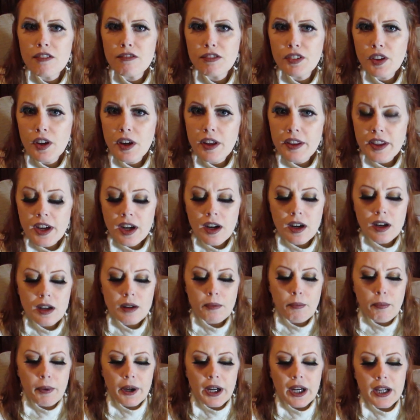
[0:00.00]
flaw there,
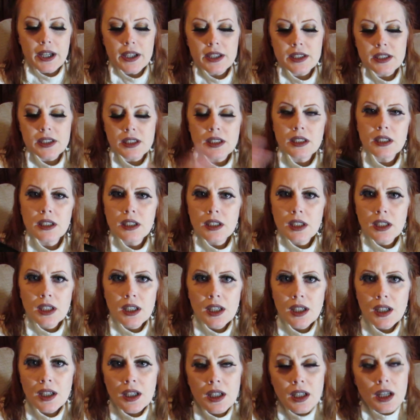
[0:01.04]
but
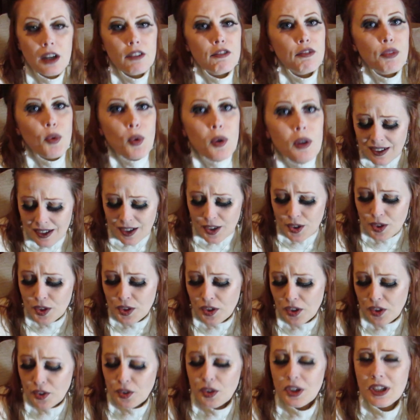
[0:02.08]
for
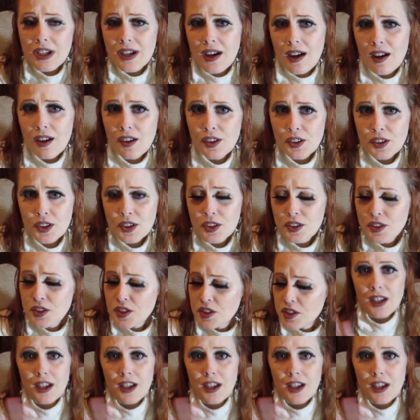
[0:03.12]
$130,